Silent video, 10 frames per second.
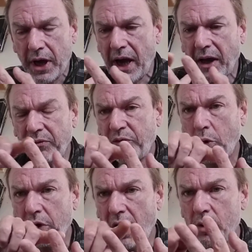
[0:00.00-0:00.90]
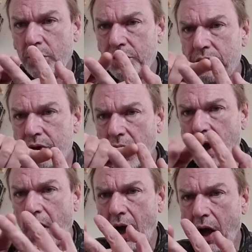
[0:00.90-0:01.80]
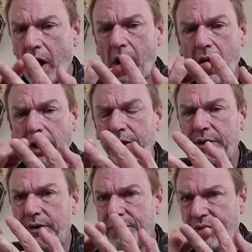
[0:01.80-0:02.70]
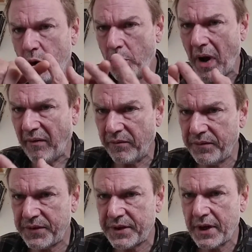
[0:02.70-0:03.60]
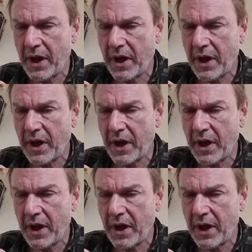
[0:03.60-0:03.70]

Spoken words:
And for those few months,